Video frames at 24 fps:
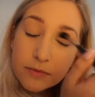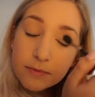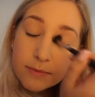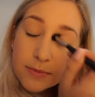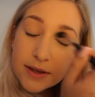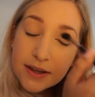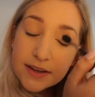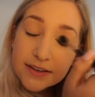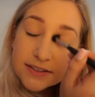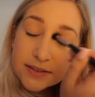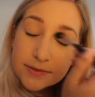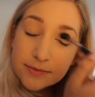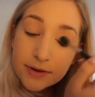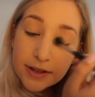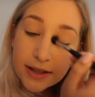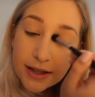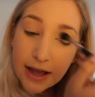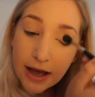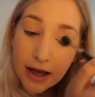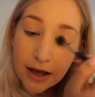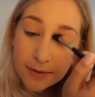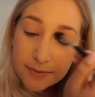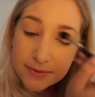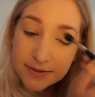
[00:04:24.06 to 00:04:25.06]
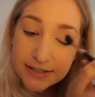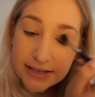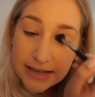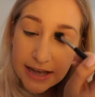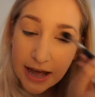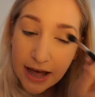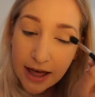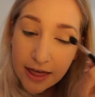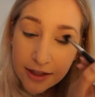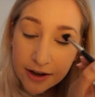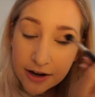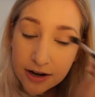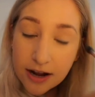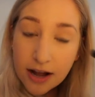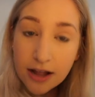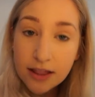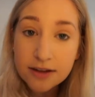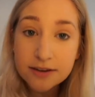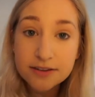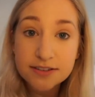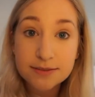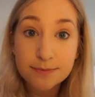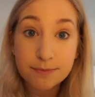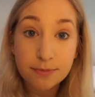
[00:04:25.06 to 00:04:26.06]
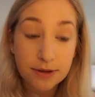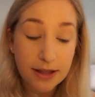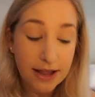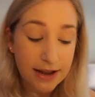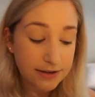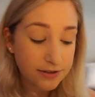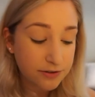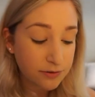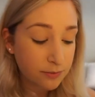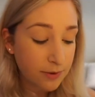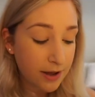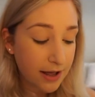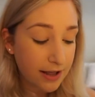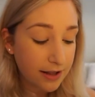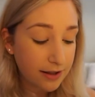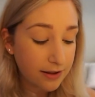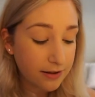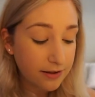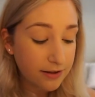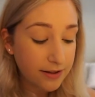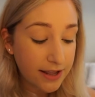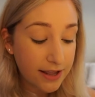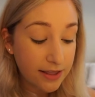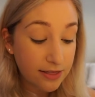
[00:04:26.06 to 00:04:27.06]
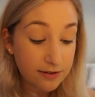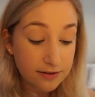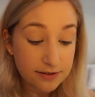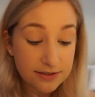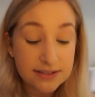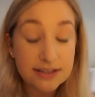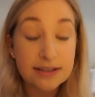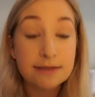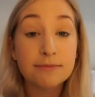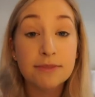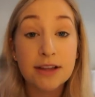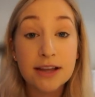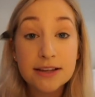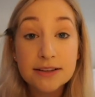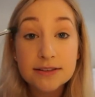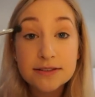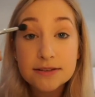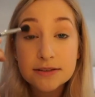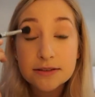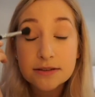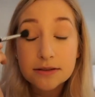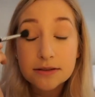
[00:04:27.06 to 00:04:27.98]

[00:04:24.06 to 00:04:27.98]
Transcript: because it really helps the other colors blend well and look seamless.